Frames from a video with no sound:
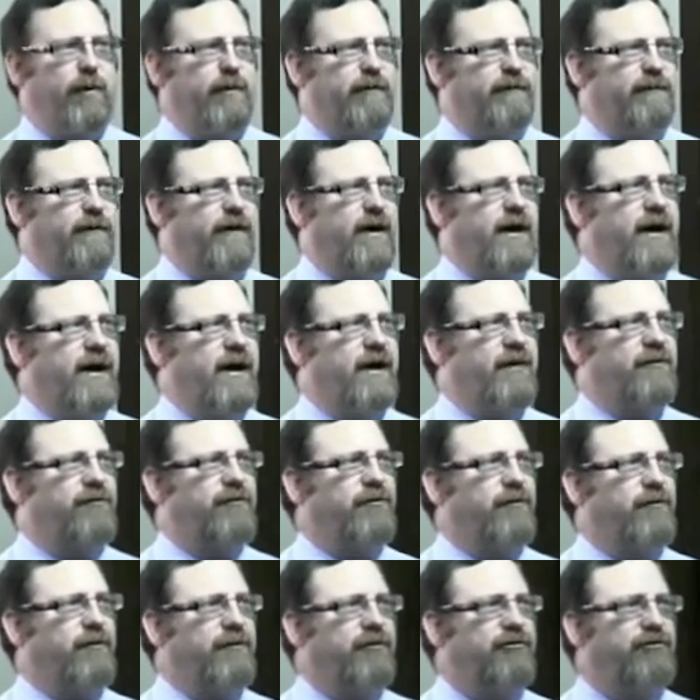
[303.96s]
or
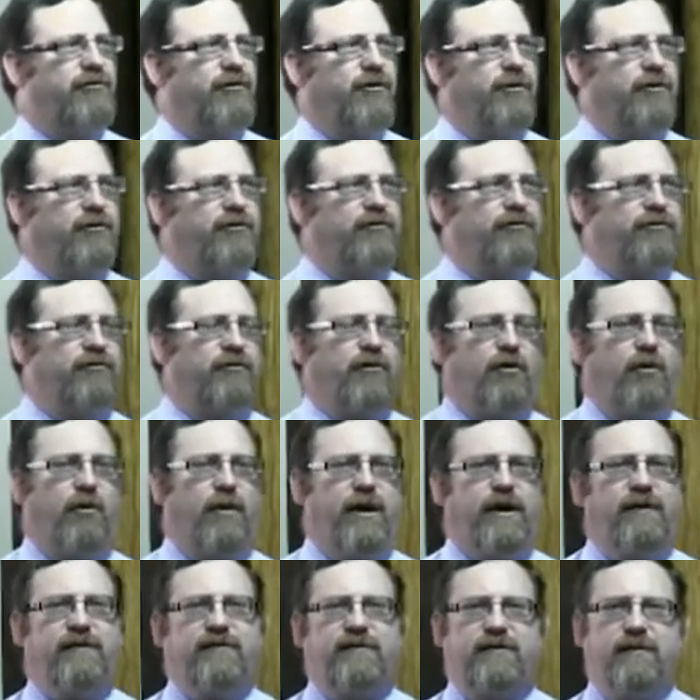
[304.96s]
revised or reduced
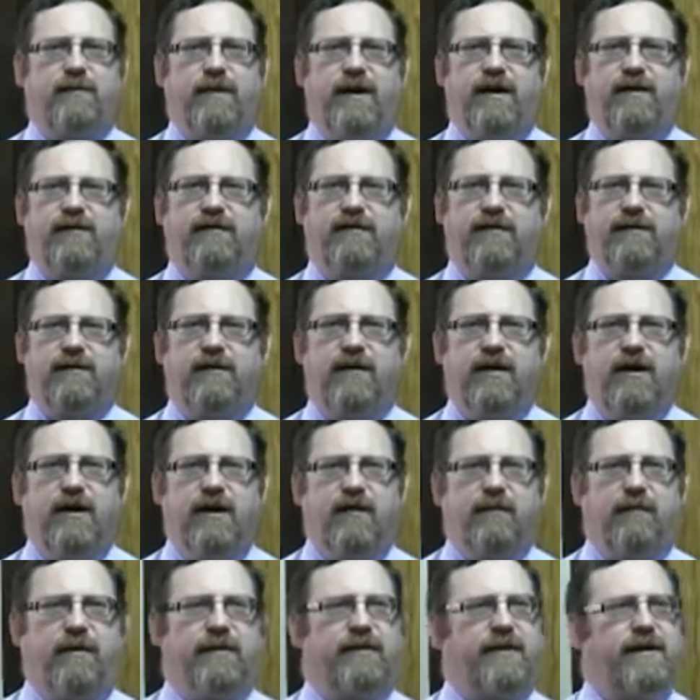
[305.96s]
or estimated,
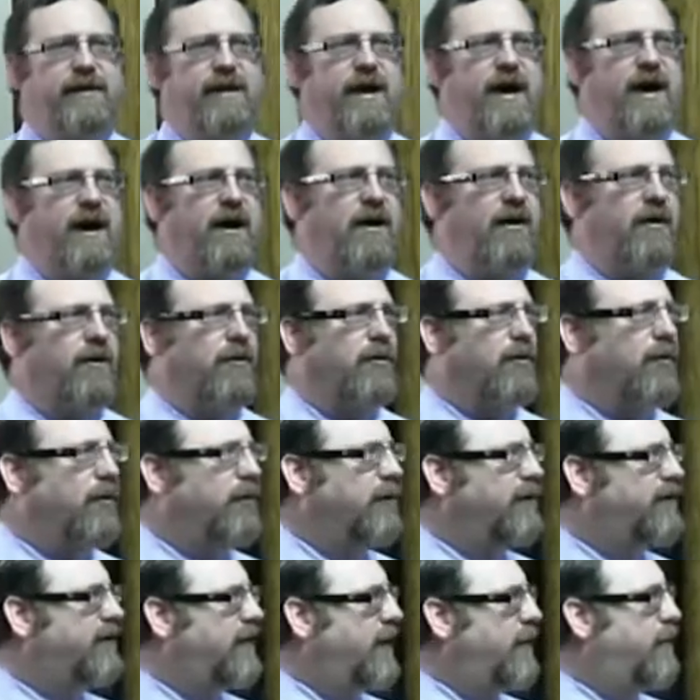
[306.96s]
but they now are
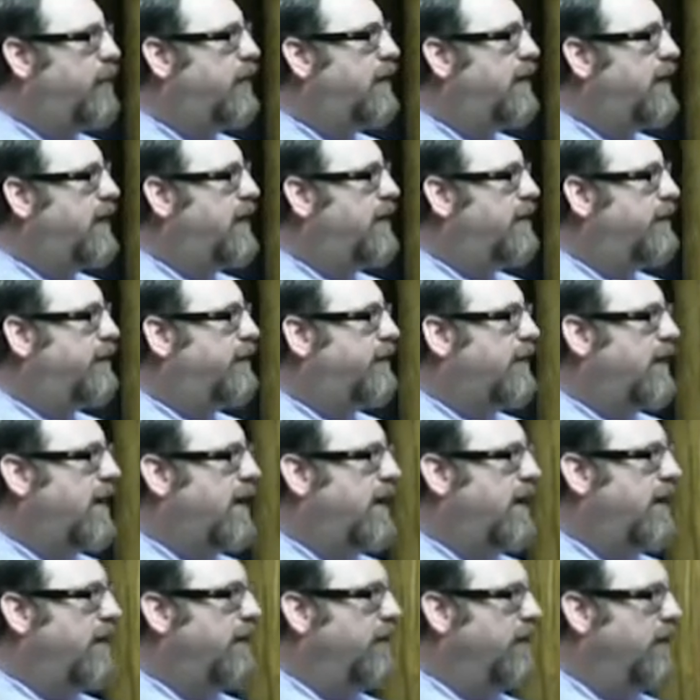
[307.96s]
all separately
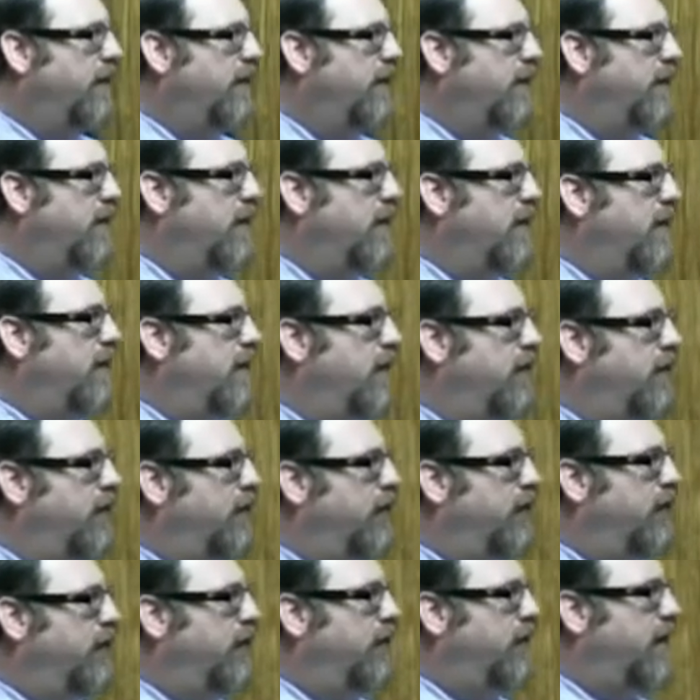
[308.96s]
defined.
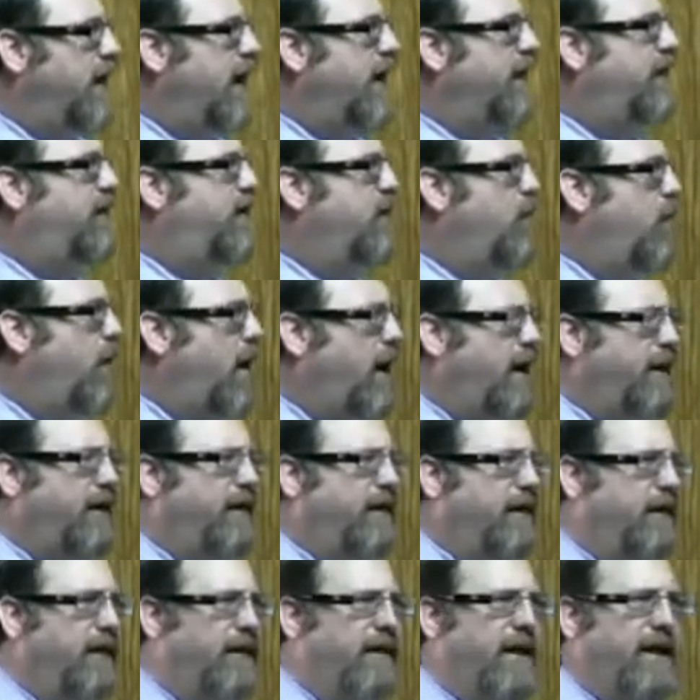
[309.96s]

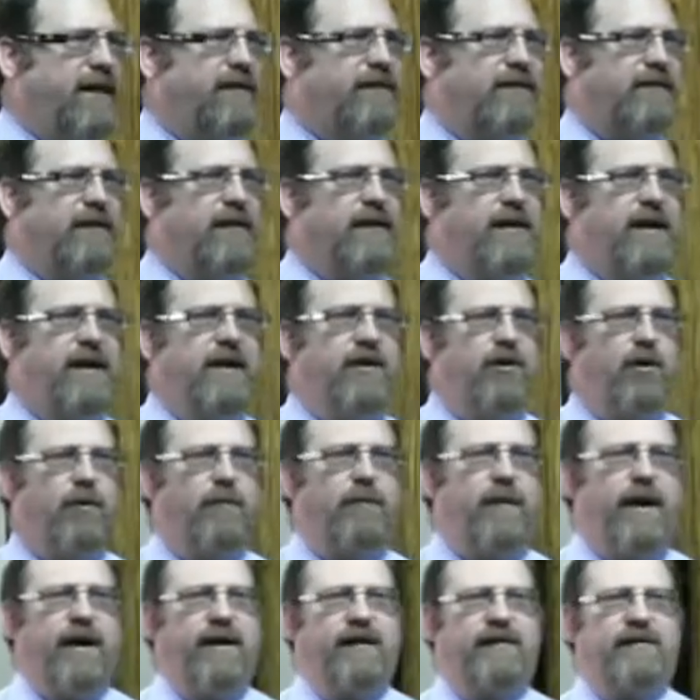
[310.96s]
91, that's the legal
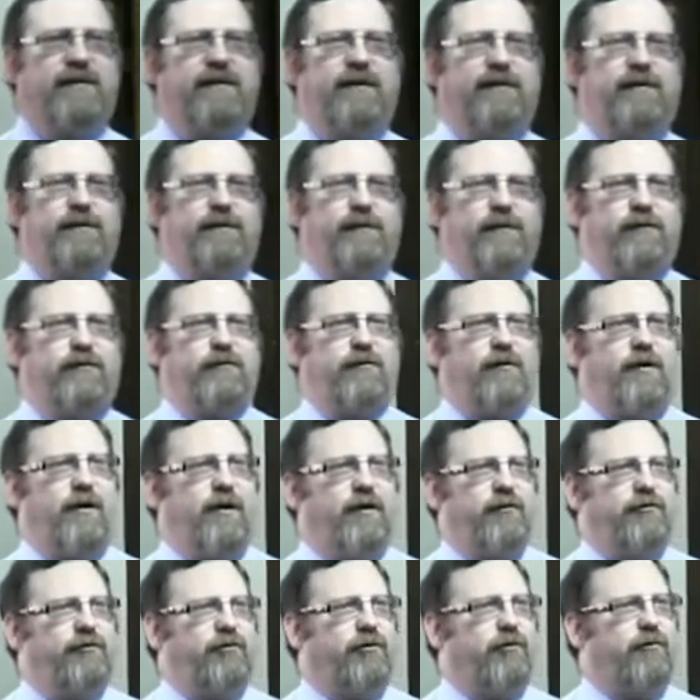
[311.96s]
basis for
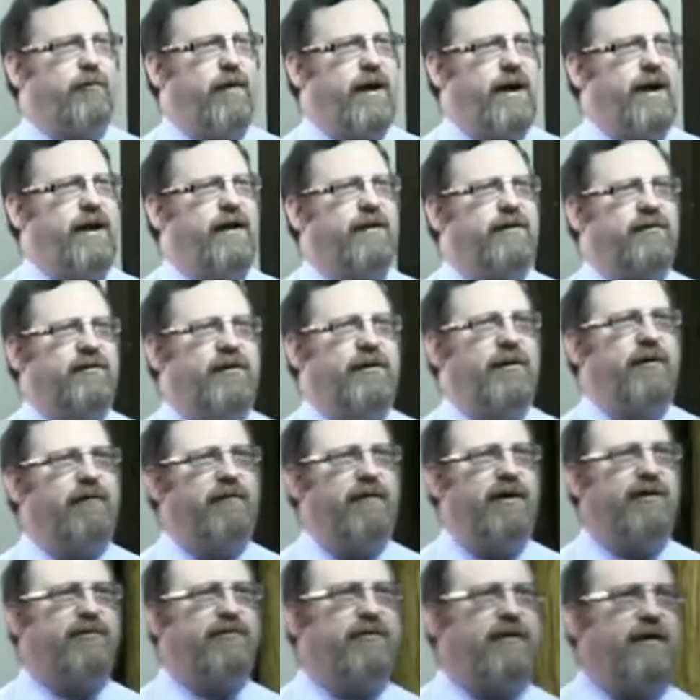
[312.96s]
SARS to raise an
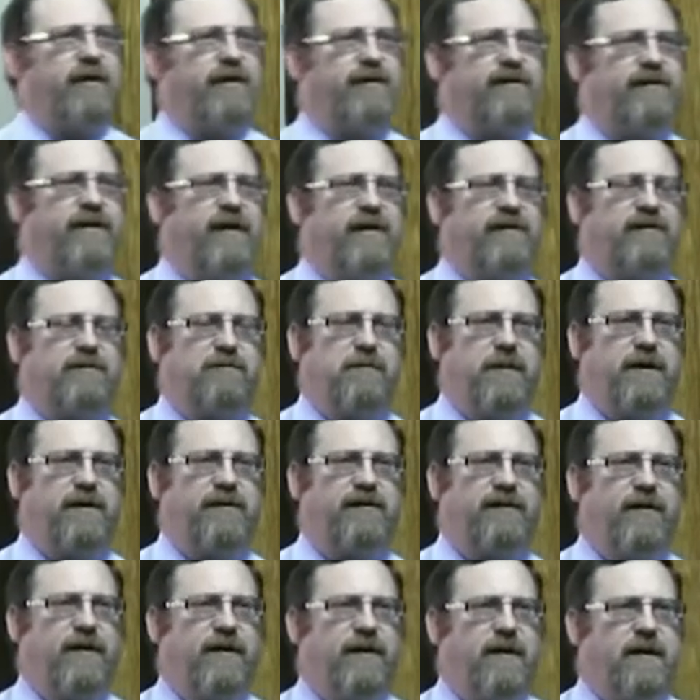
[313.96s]
original
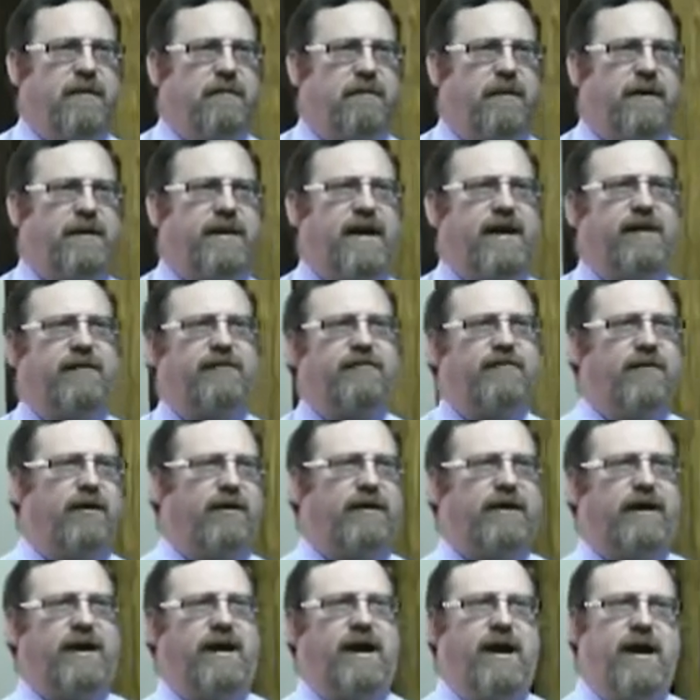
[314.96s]
assessment, but that's
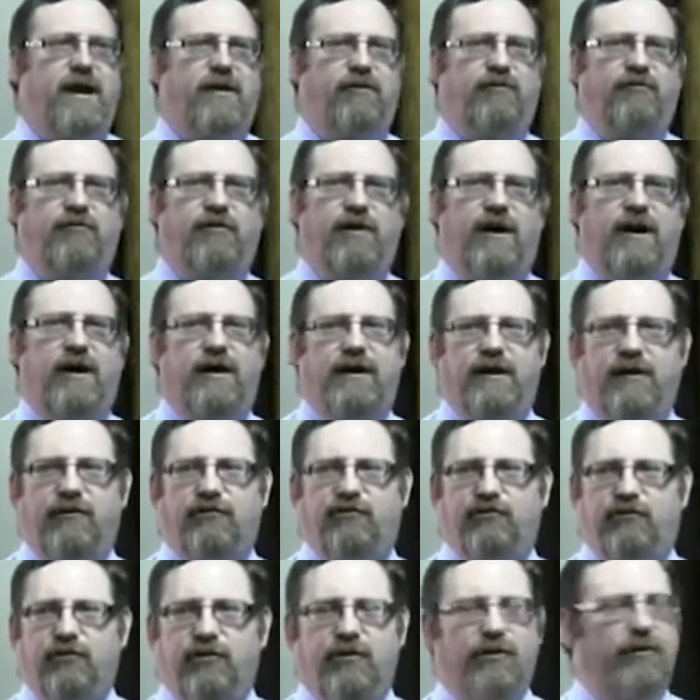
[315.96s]
not key to our
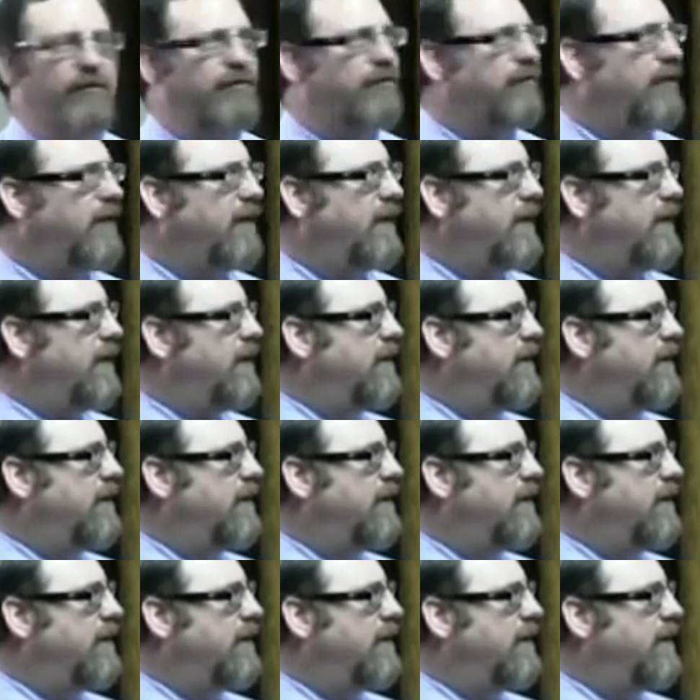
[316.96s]
issues.